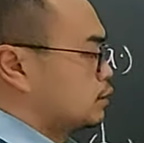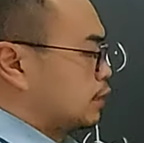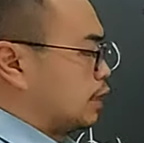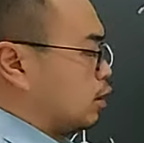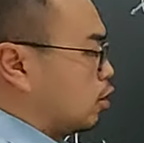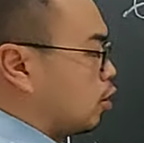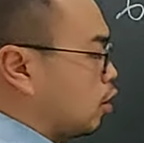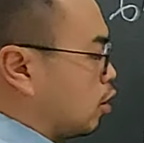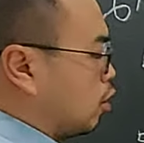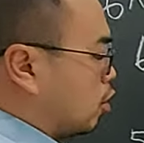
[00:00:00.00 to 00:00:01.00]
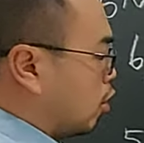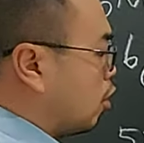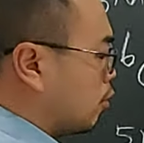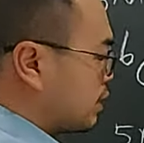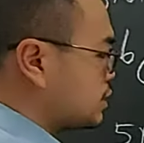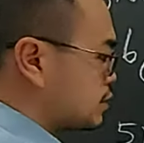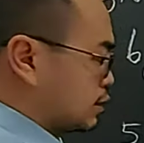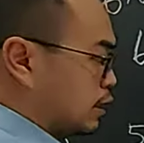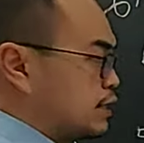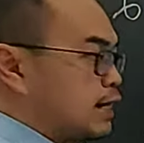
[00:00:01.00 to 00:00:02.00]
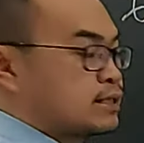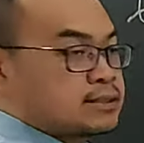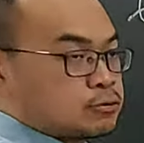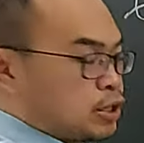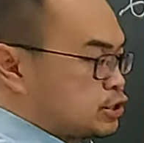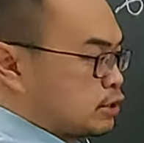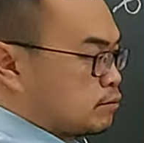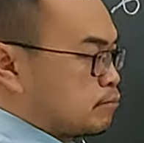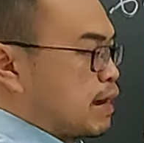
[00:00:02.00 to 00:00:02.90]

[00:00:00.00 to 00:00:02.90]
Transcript: or means another situation.